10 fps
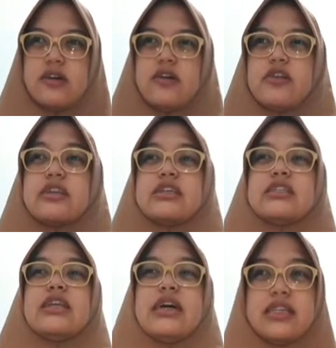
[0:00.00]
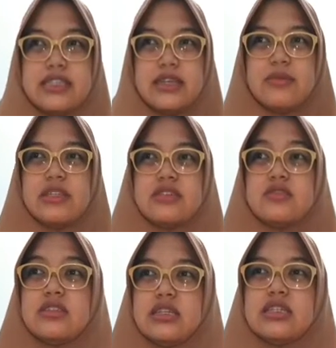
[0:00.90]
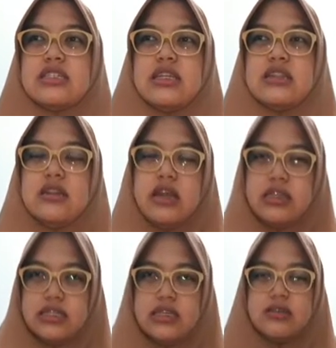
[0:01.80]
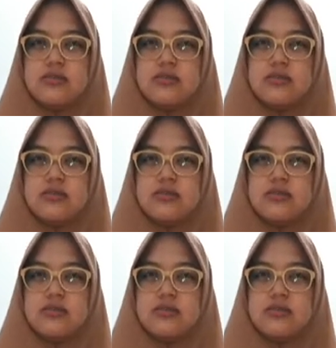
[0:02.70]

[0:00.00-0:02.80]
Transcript: organizing materials in writing